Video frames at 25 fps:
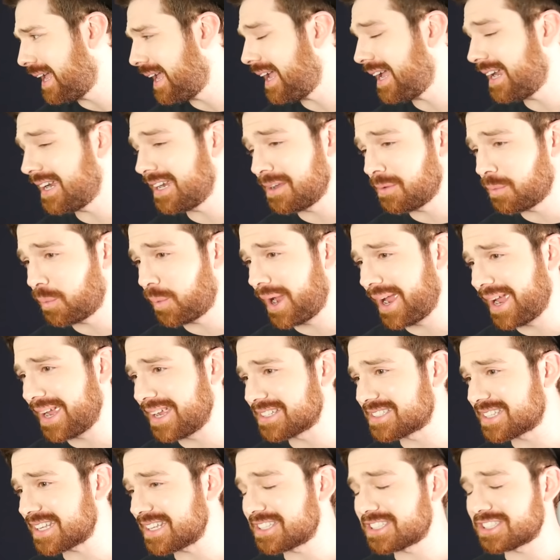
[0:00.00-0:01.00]

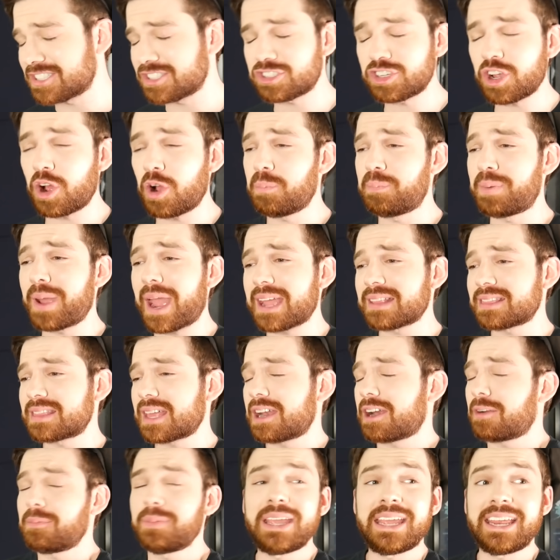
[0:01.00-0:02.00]
Anyways, it's so bad
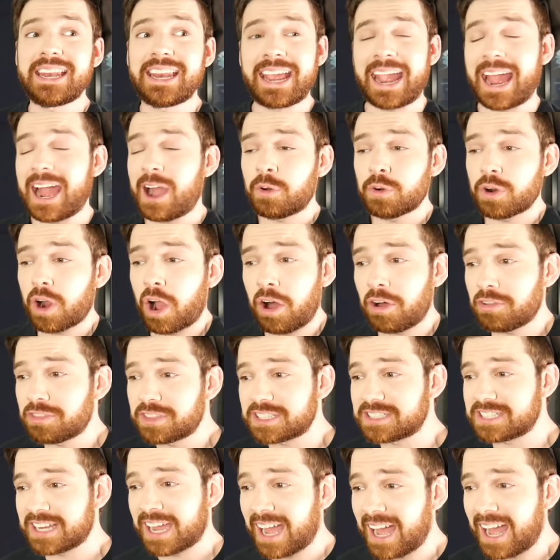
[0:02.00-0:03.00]
that I'm eating out all
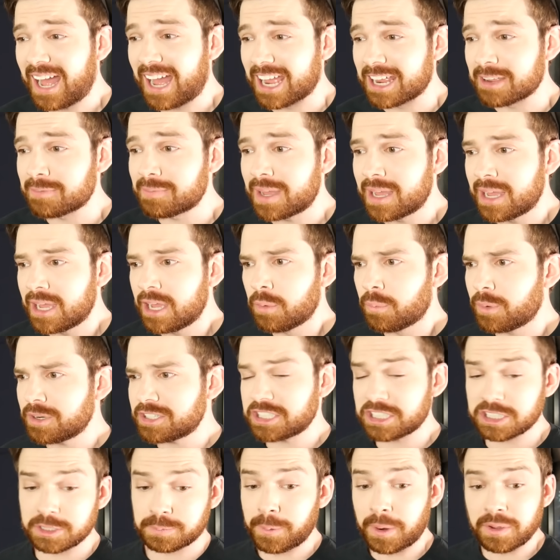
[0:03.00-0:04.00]
the time,
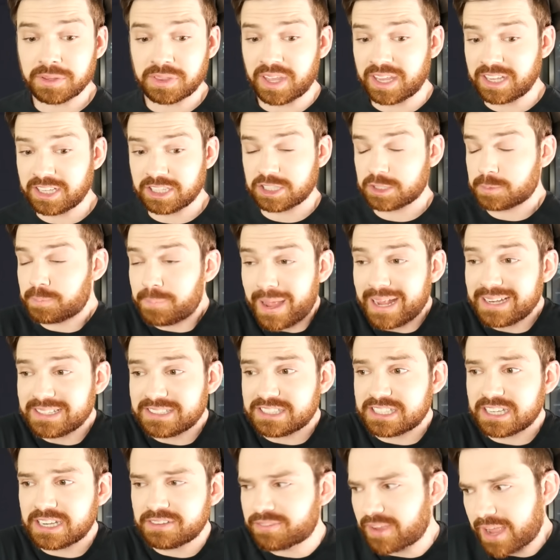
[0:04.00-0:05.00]
which is both
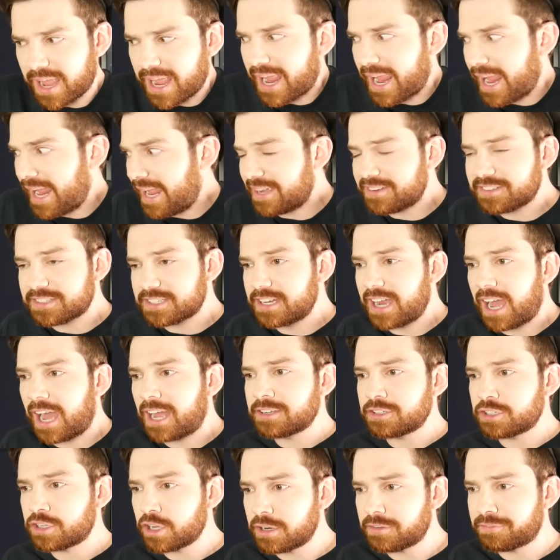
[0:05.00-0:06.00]
expensive and
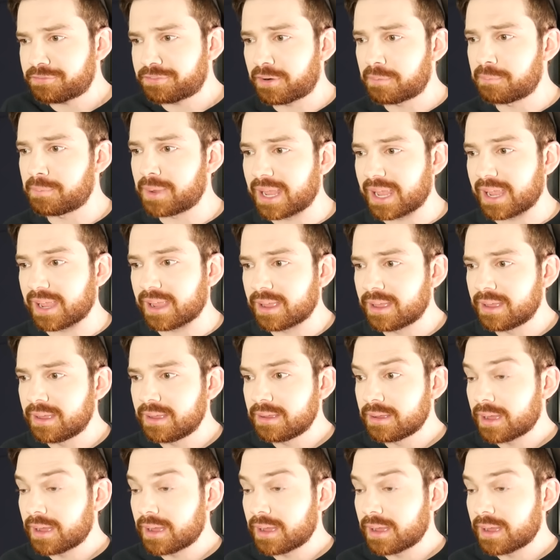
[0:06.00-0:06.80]
not good for me.